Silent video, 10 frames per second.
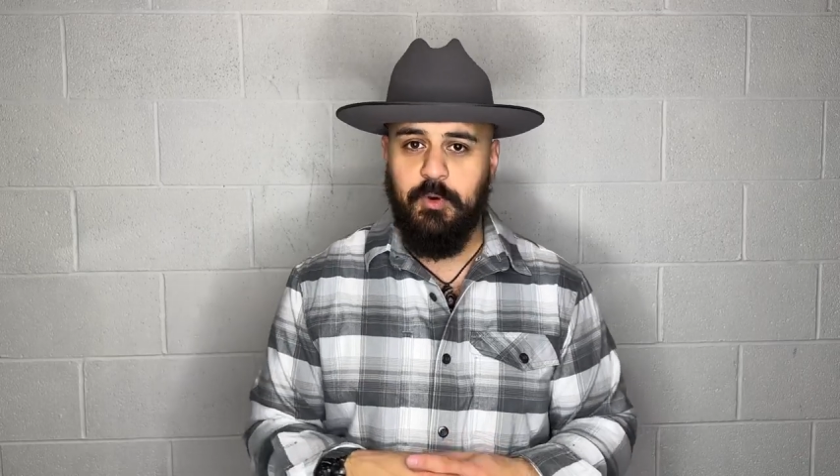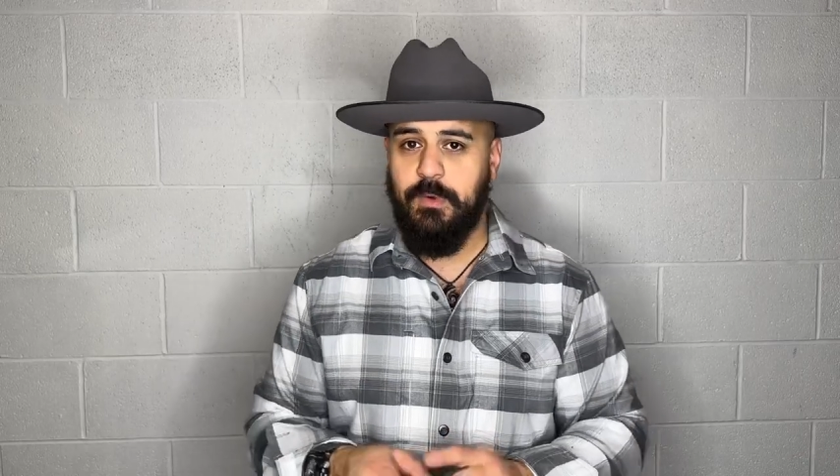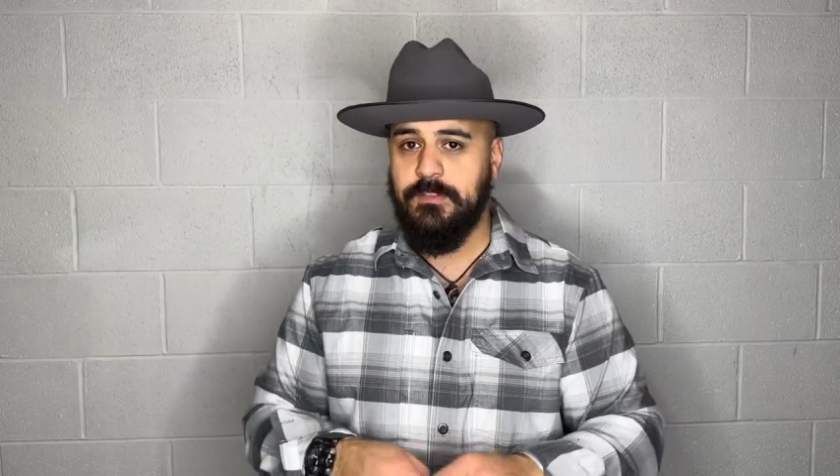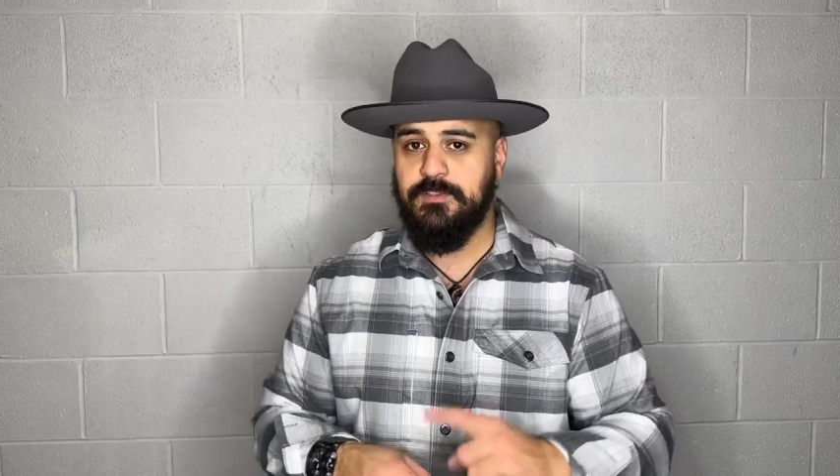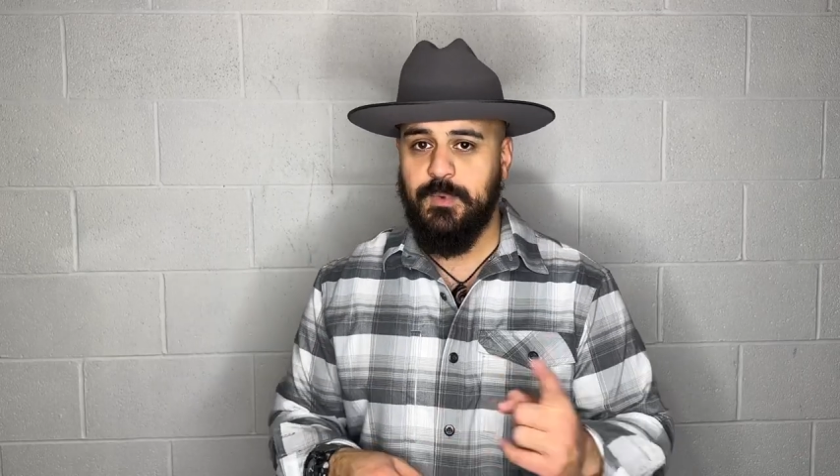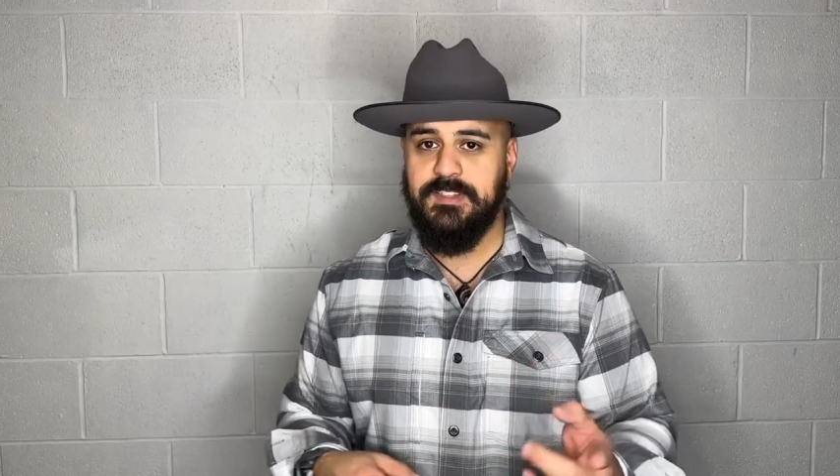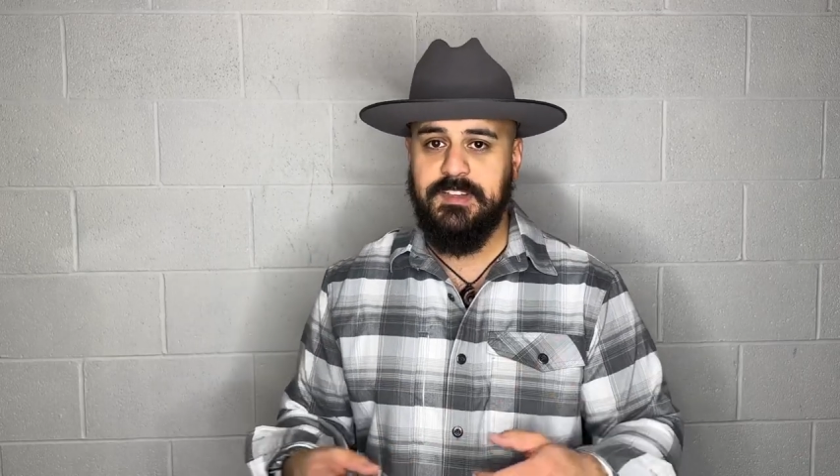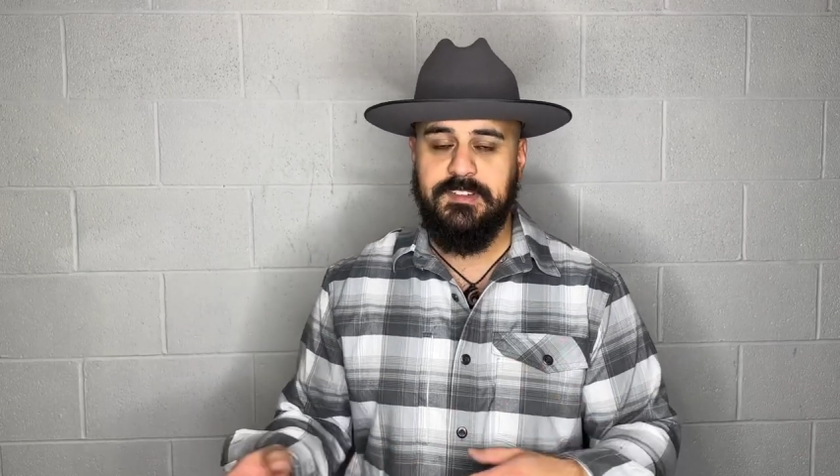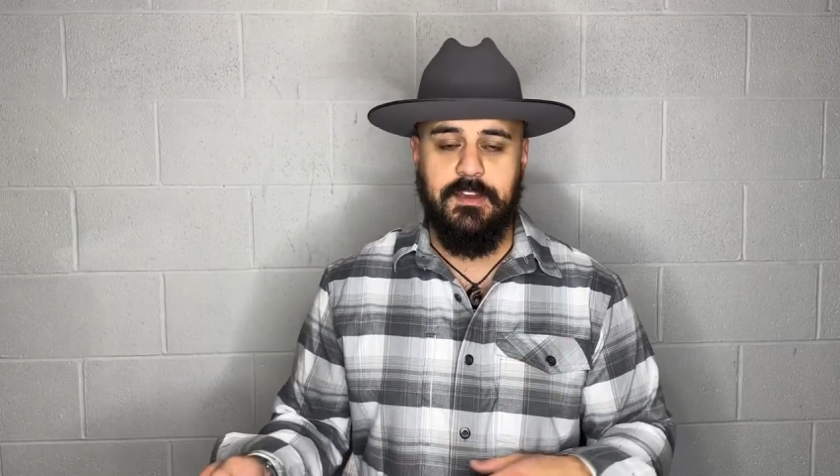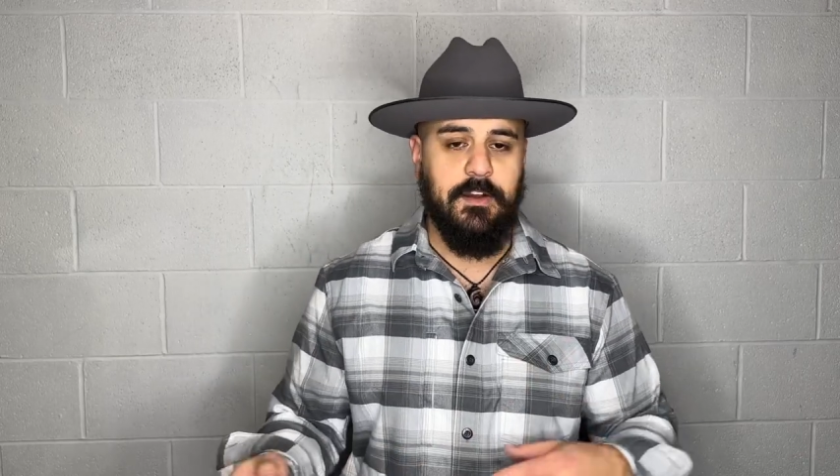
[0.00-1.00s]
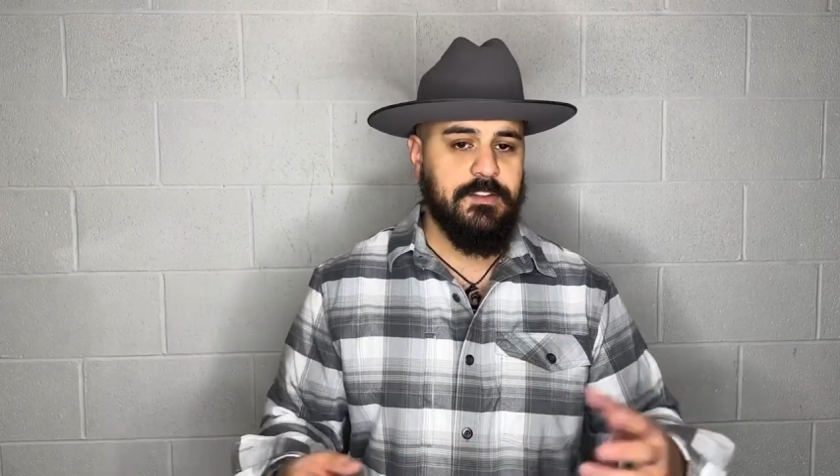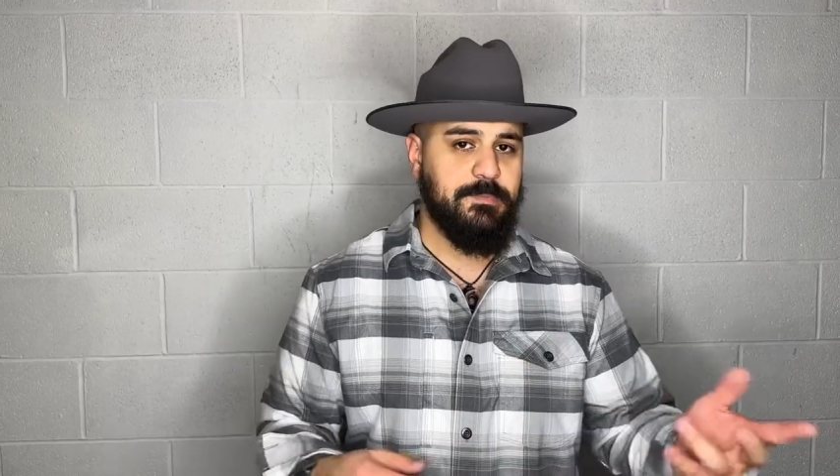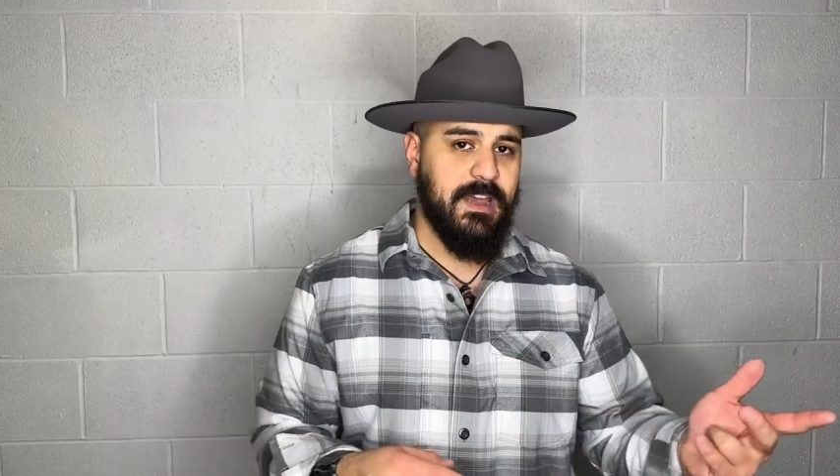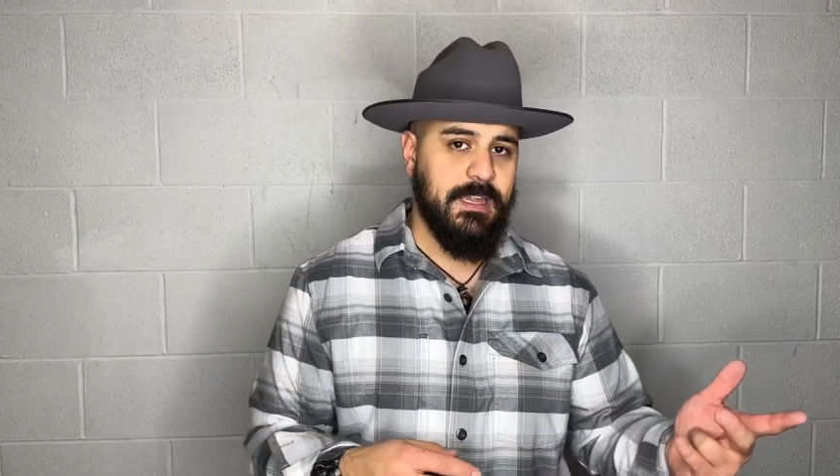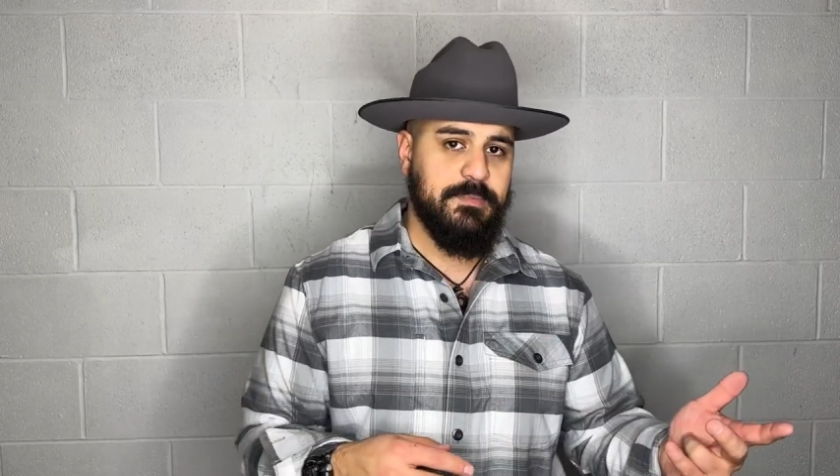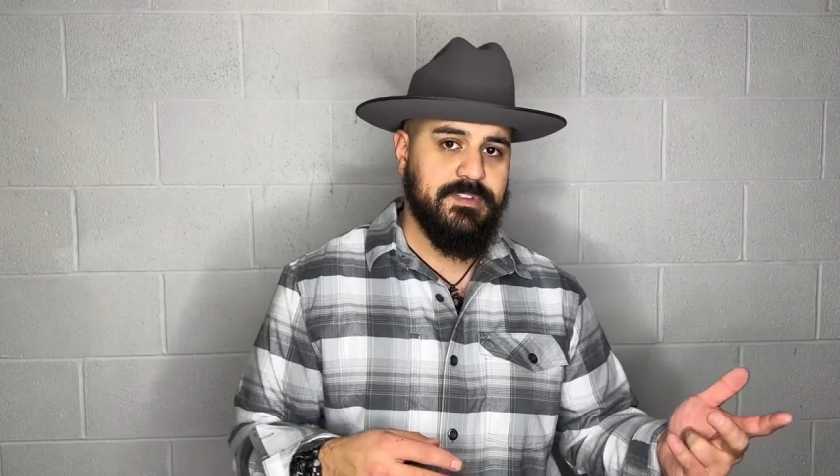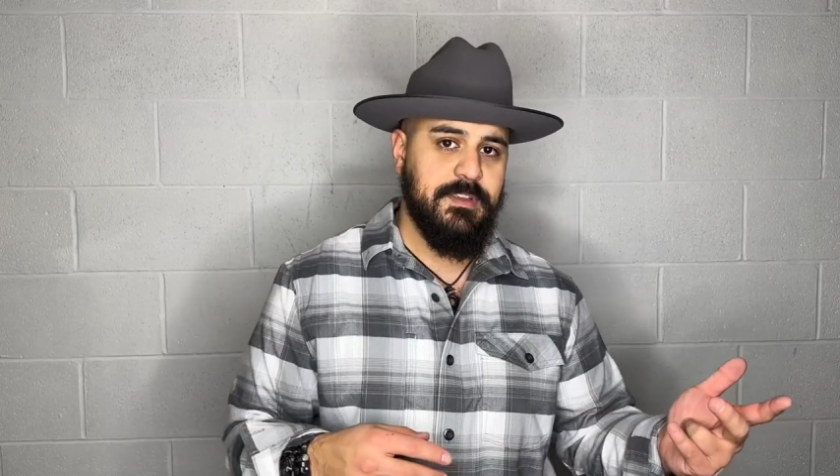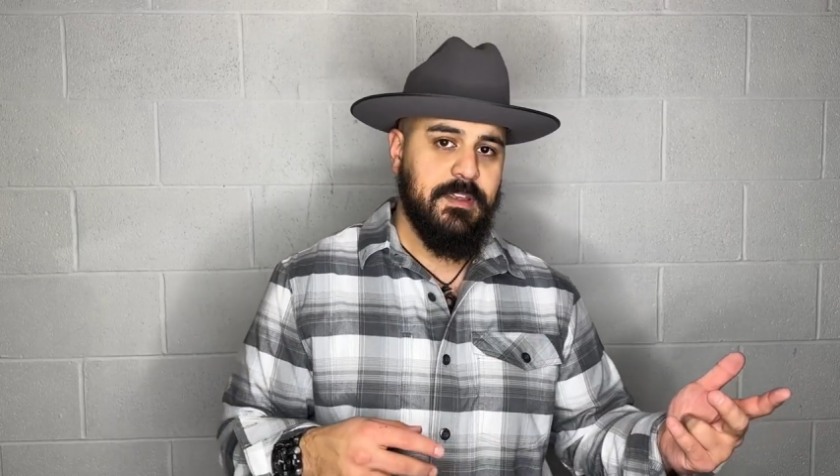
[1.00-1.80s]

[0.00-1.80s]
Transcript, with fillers: whether it's whiskey, cigars, pipes,